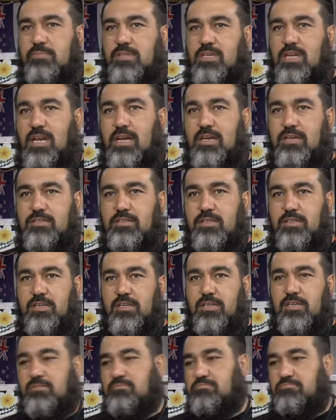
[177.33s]
clicks, and
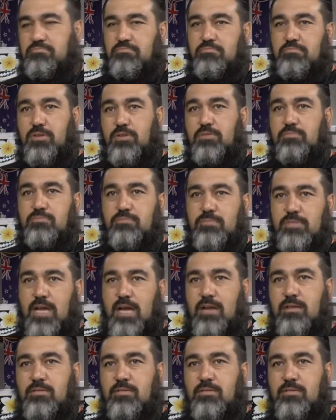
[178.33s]
then boom, done.